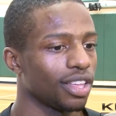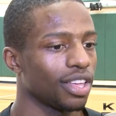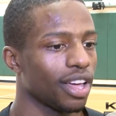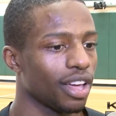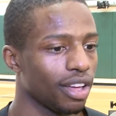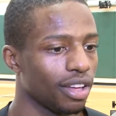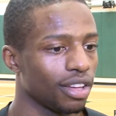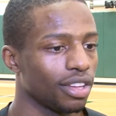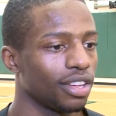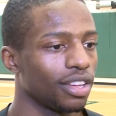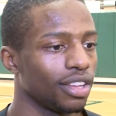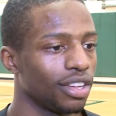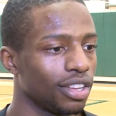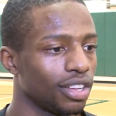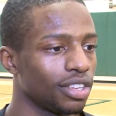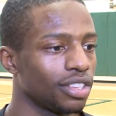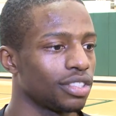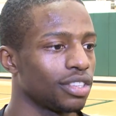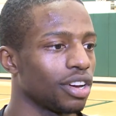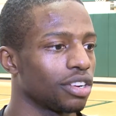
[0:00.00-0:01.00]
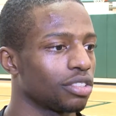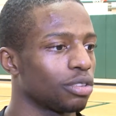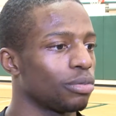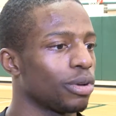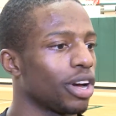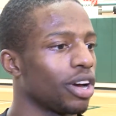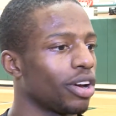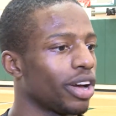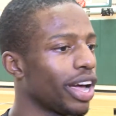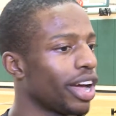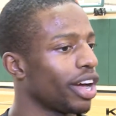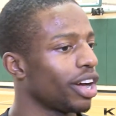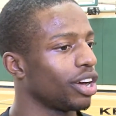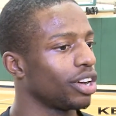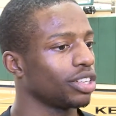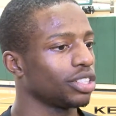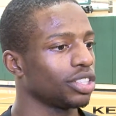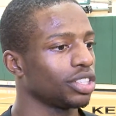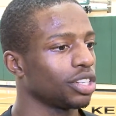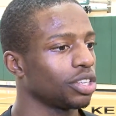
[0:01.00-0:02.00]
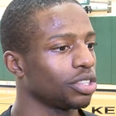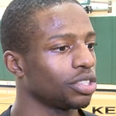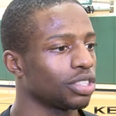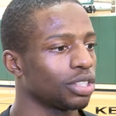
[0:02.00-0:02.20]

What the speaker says: Yeah. Talked about how, you know,